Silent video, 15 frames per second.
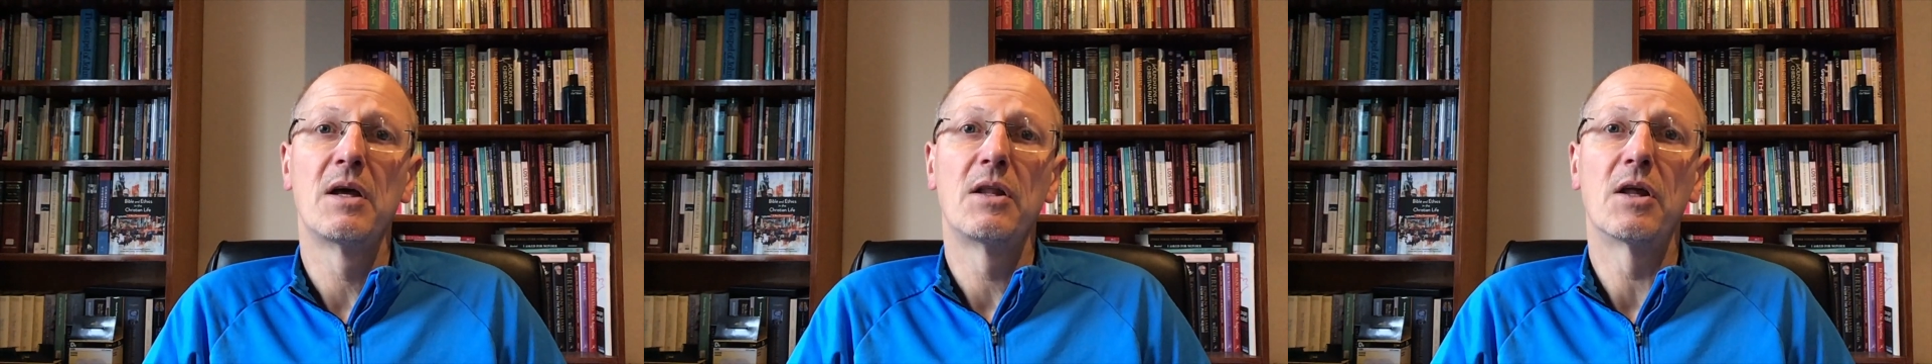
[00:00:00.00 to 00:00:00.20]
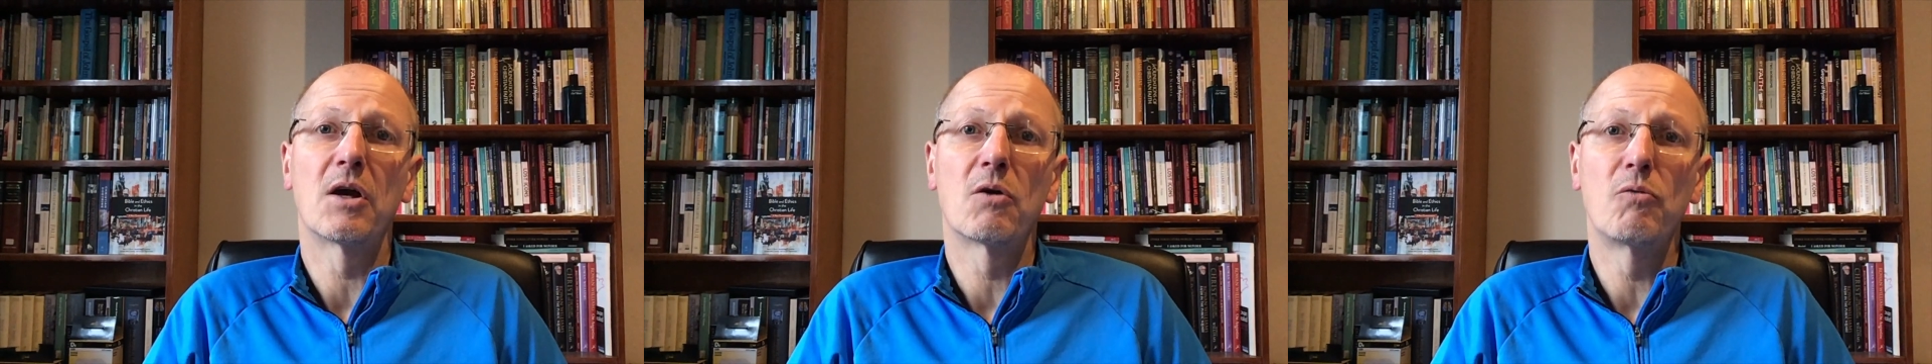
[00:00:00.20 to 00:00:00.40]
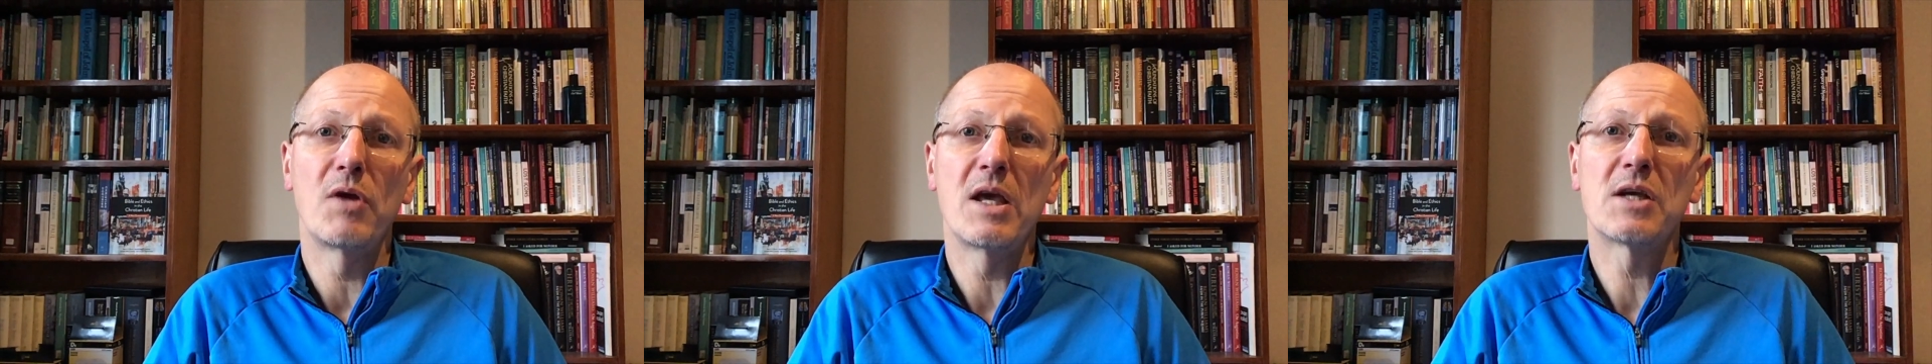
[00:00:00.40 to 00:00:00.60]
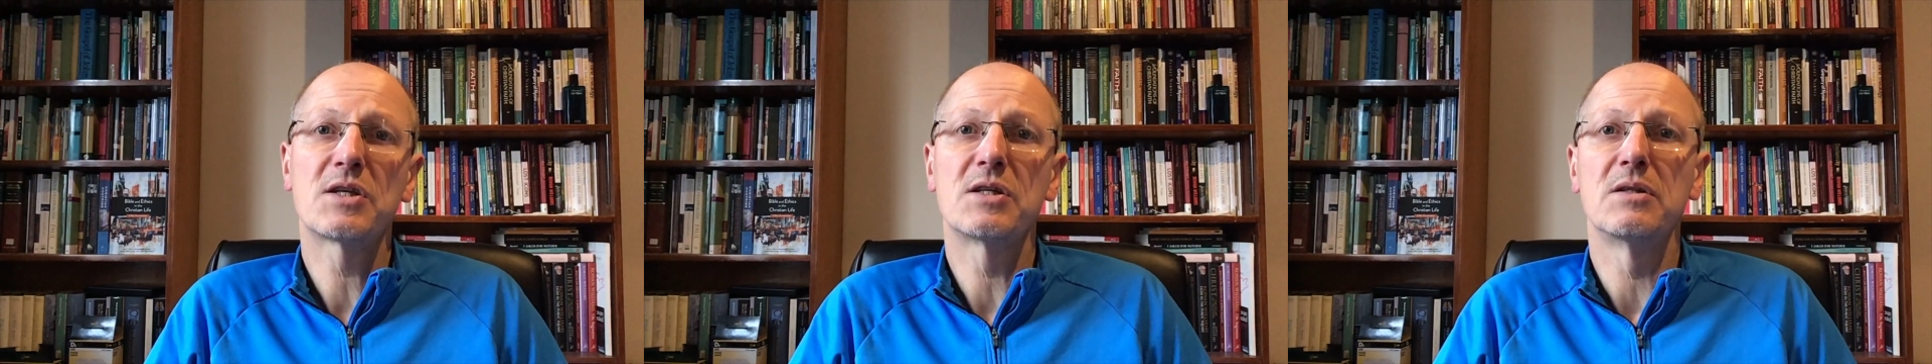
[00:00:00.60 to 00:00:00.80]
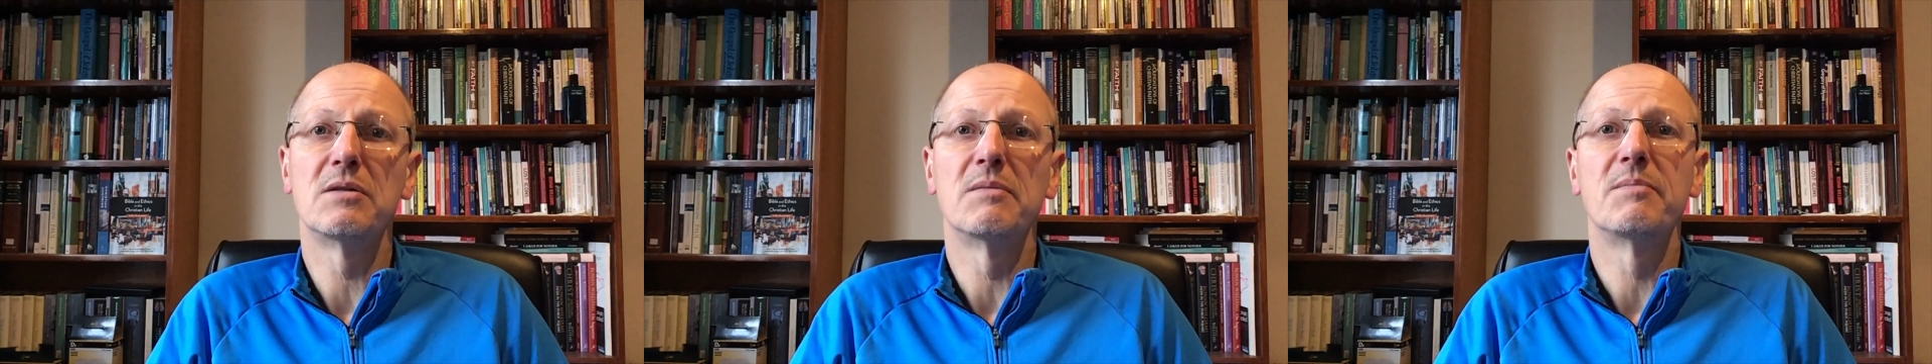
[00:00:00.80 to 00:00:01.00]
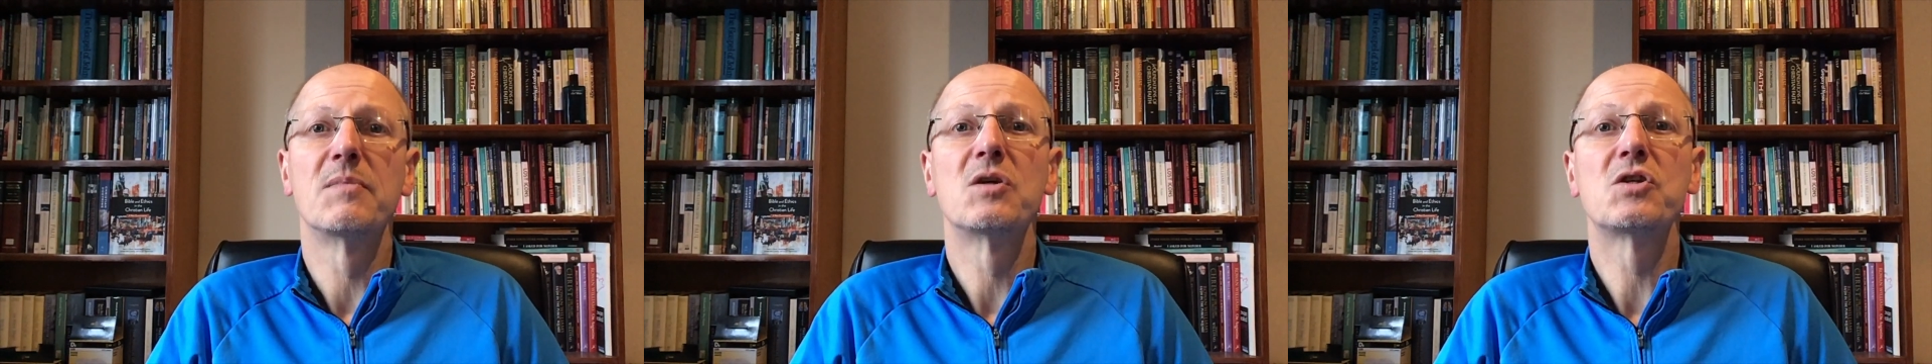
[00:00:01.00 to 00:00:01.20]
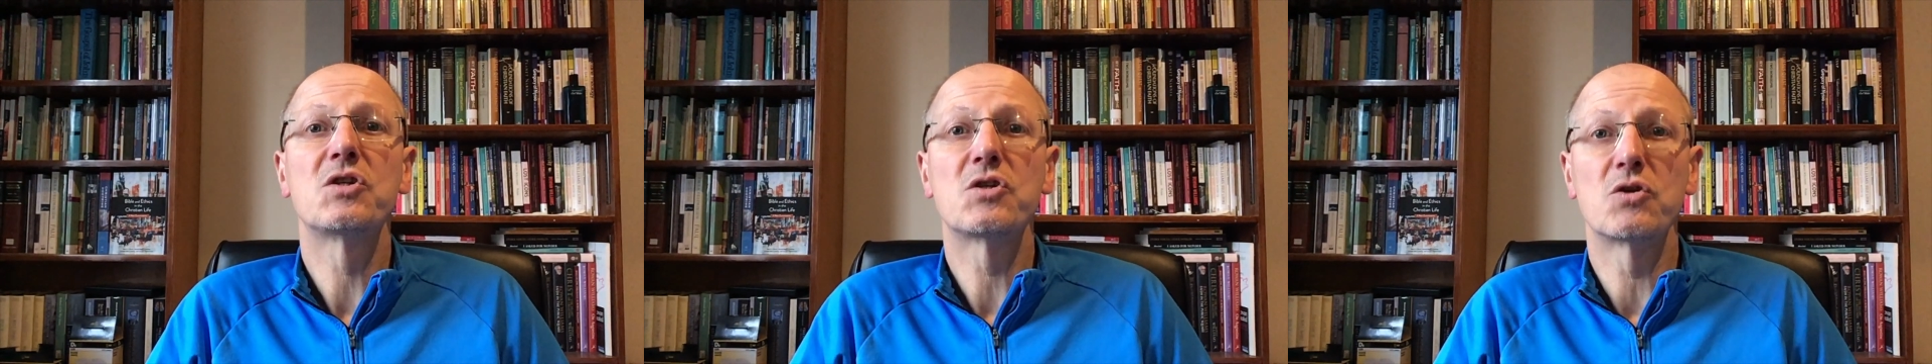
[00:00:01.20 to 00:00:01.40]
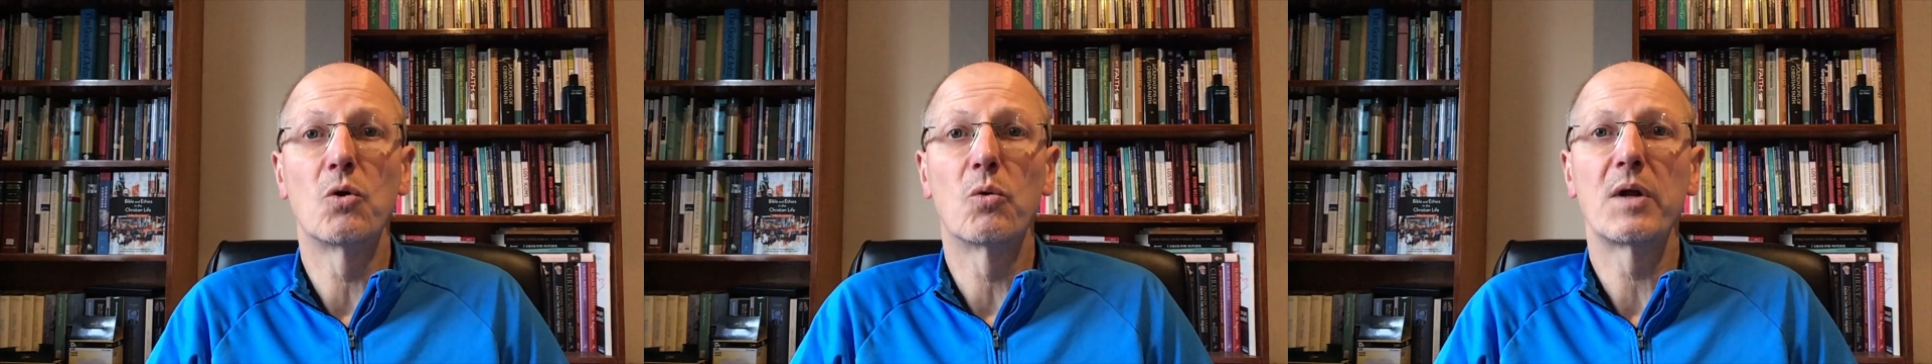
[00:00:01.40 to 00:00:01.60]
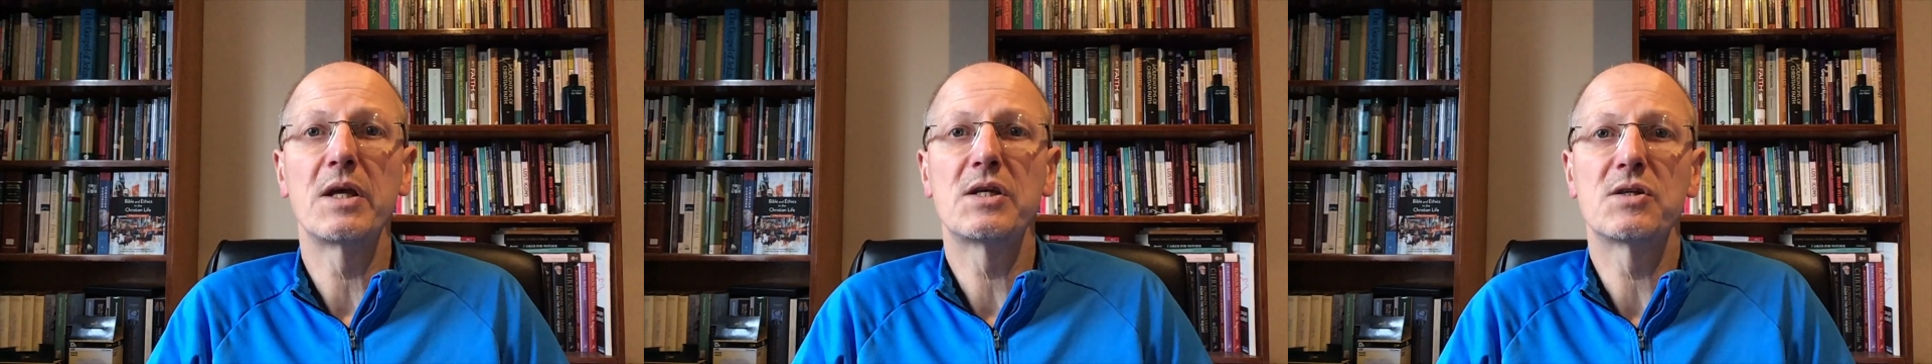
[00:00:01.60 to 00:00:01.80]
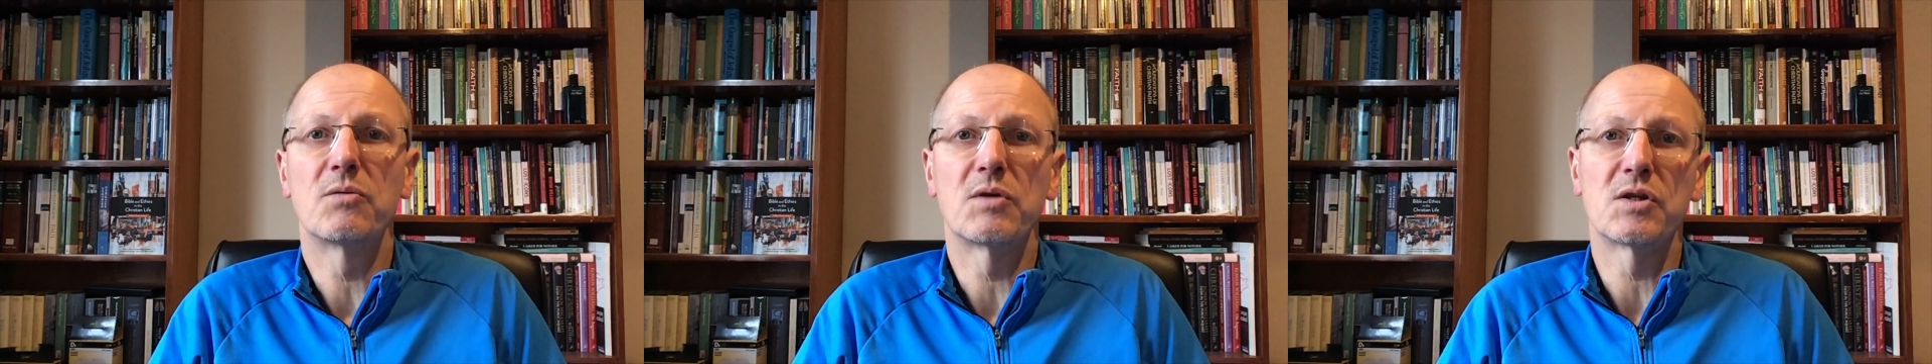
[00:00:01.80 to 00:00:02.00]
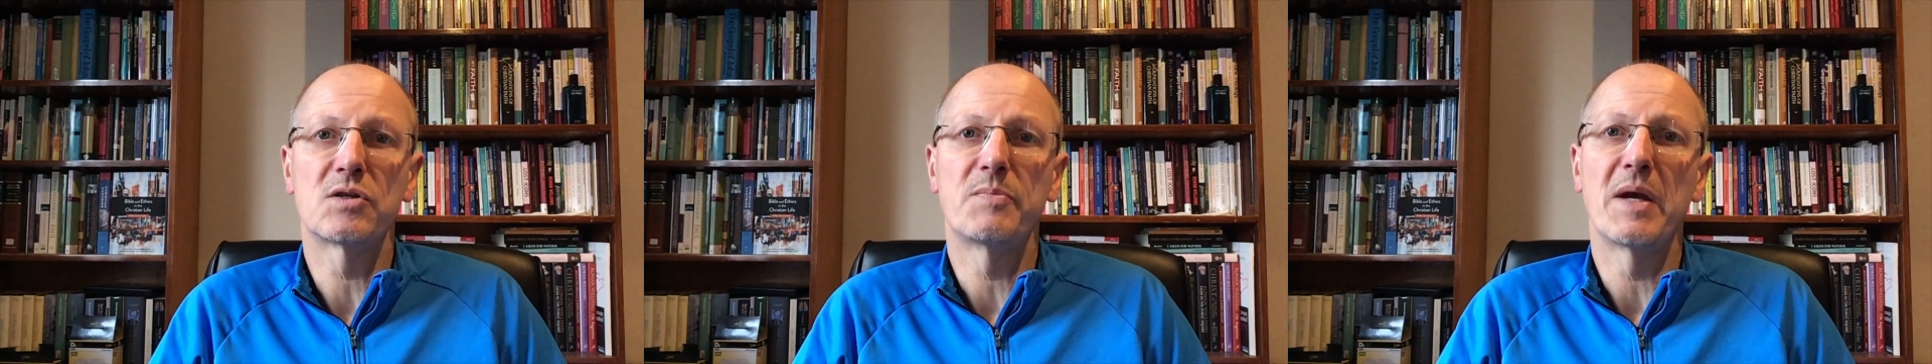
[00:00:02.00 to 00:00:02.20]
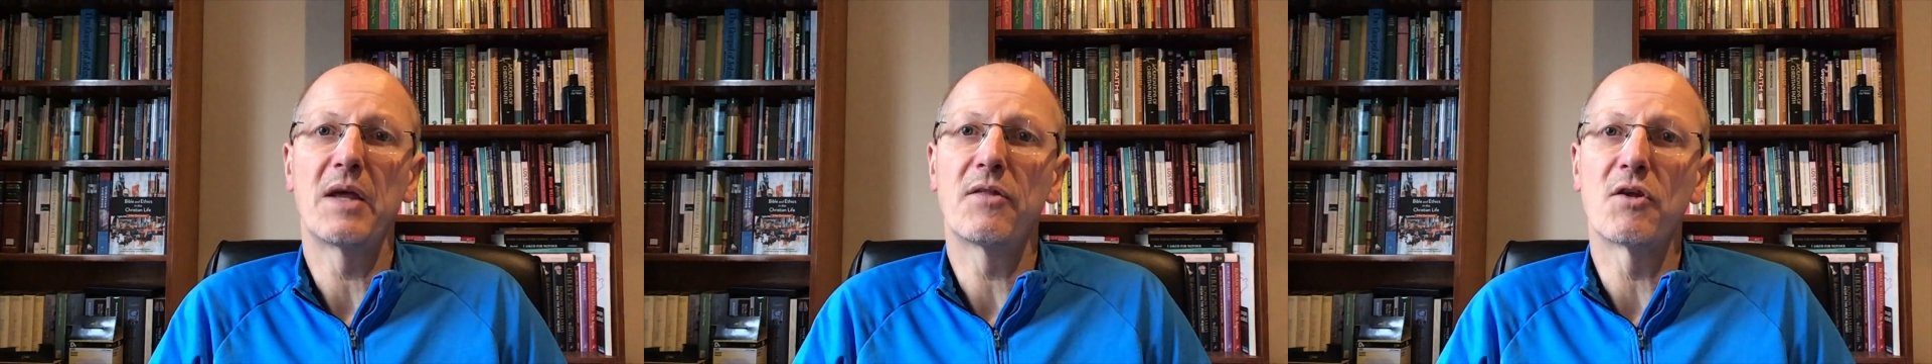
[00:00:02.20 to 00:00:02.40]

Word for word: the creation story, so to speak,